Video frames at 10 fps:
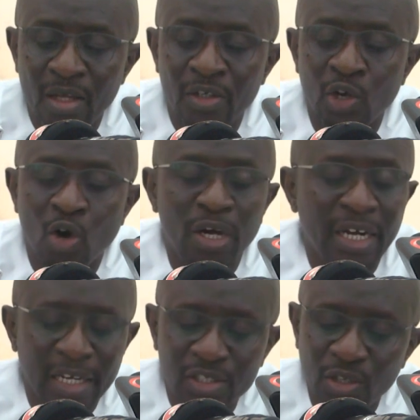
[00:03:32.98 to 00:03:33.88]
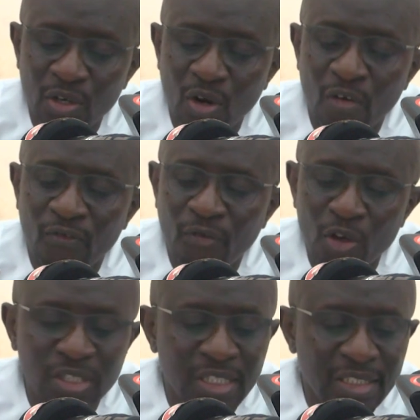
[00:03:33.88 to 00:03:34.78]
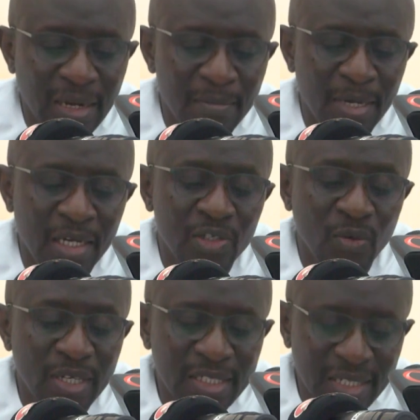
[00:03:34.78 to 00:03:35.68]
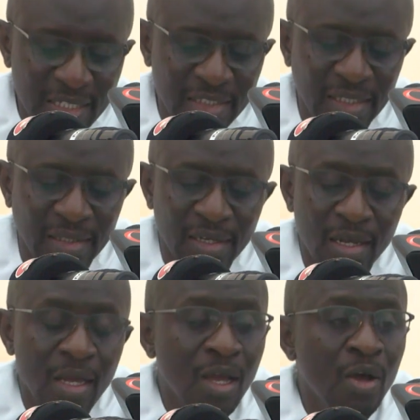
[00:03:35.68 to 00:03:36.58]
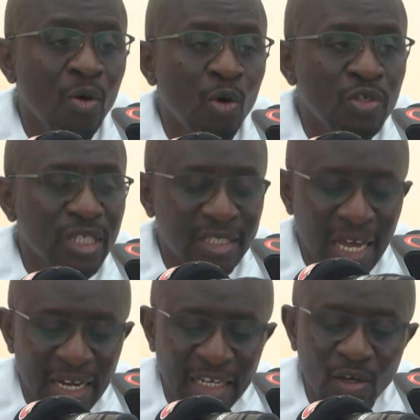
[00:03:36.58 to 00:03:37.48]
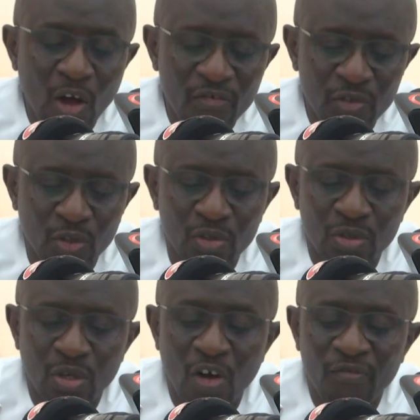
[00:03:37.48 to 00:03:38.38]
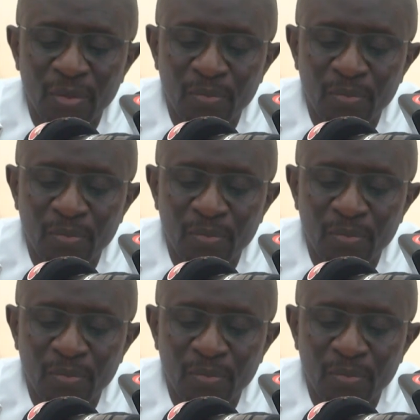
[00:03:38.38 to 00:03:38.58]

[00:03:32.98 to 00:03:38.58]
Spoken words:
Your election on 1st December 2016 was a direct offshoot of the